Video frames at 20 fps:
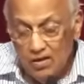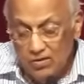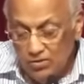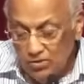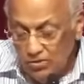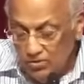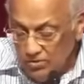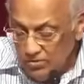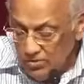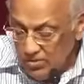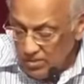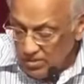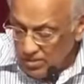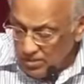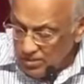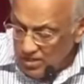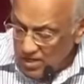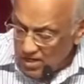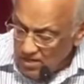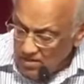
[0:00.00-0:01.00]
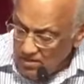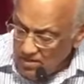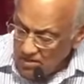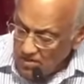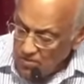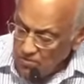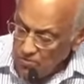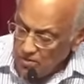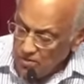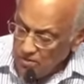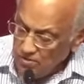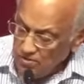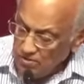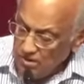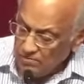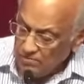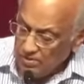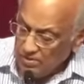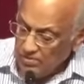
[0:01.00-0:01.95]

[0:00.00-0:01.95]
So Jesus said, in the world you'll have